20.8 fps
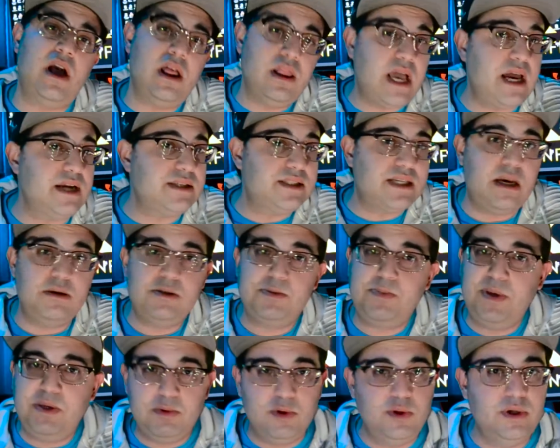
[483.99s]
A lot of times
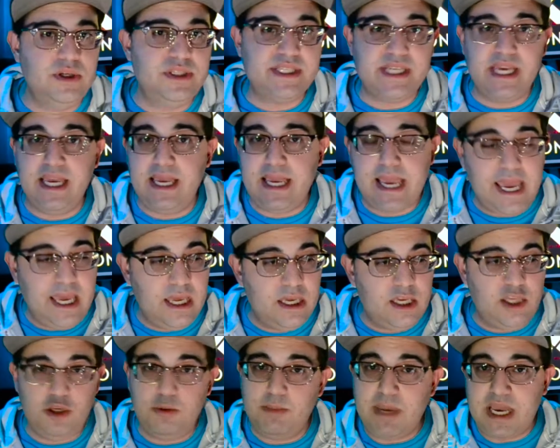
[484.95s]
people will say, hey,
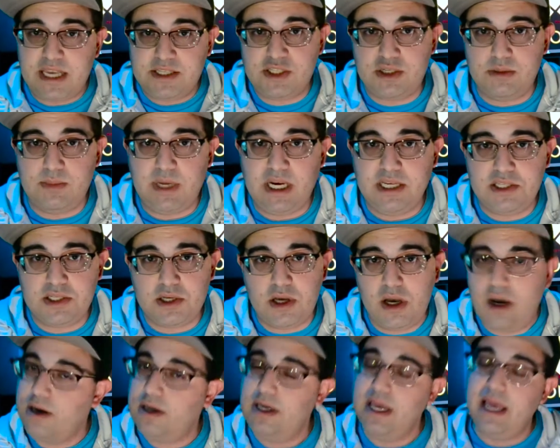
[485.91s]
can you master my
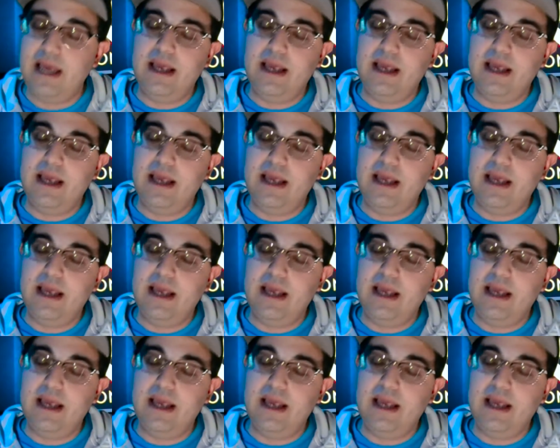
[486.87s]
song?